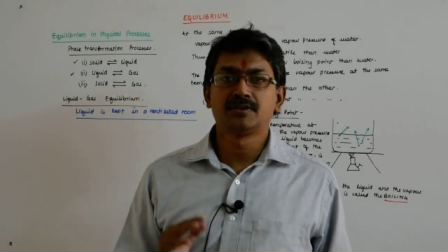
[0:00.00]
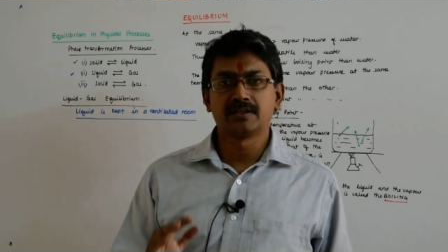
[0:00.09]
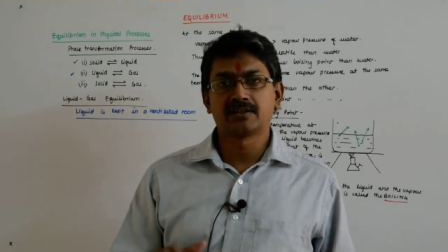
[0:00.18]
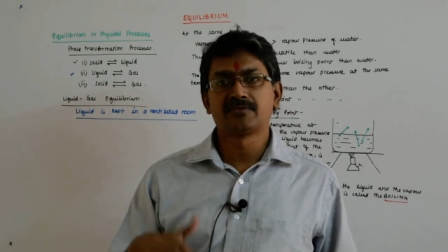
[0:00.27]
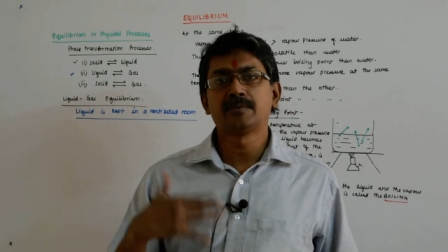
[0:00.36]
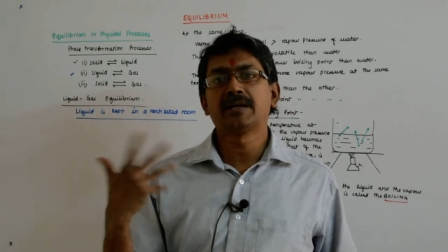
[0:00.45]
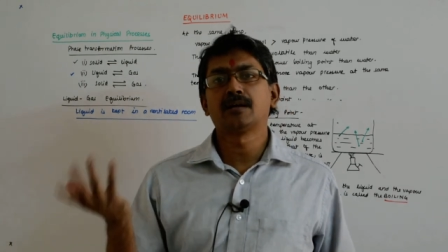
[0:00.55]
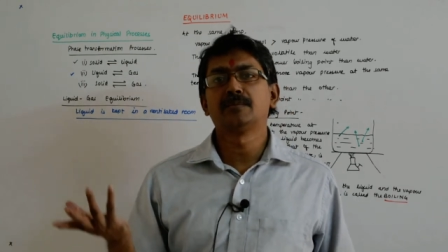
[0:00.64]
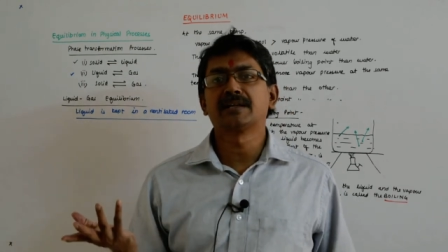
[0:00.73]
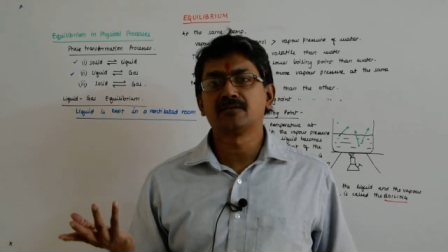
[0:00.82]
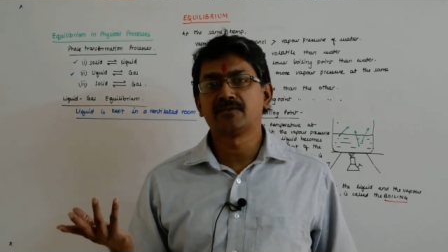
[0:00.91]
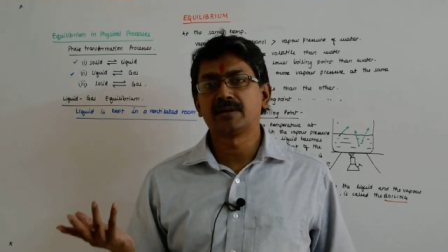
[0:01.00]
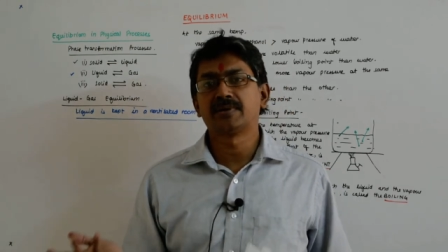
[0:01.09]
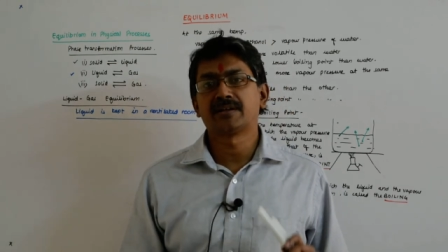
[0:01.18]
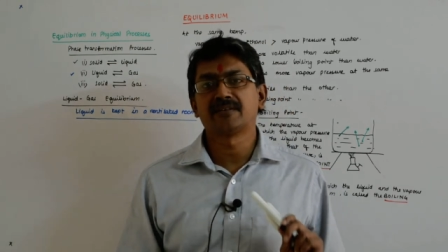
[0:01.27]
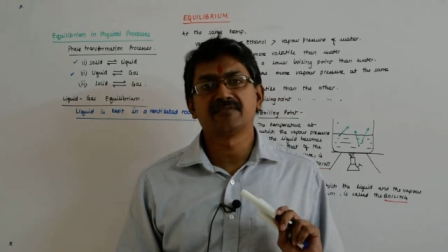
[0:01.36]
the liquid becoming the
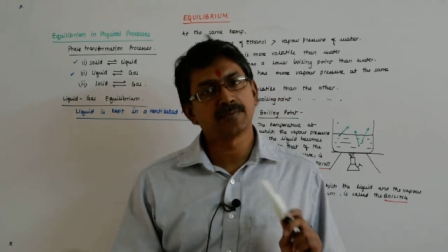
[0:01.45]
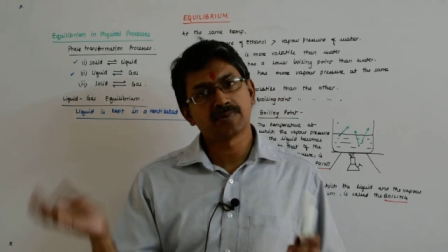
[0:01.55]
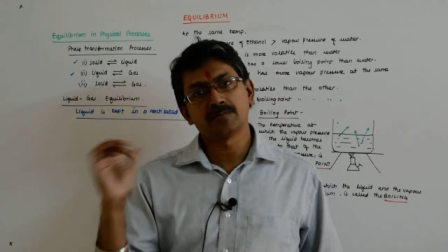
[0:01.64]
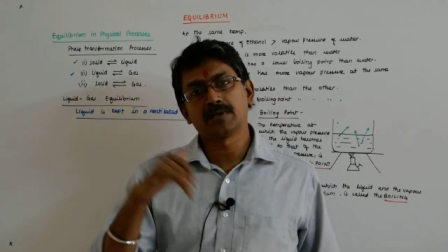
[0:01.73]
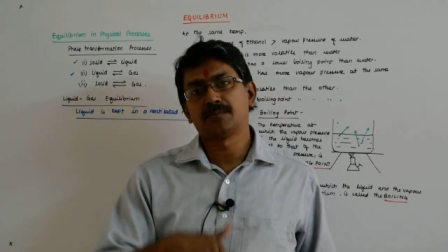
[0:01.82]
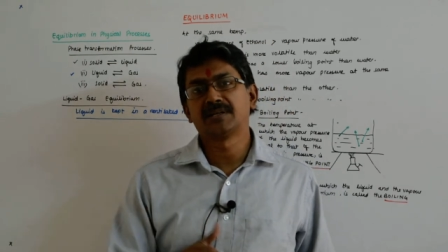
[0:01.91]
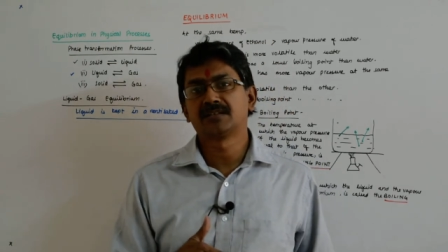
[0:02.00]
vapor and vapor becoming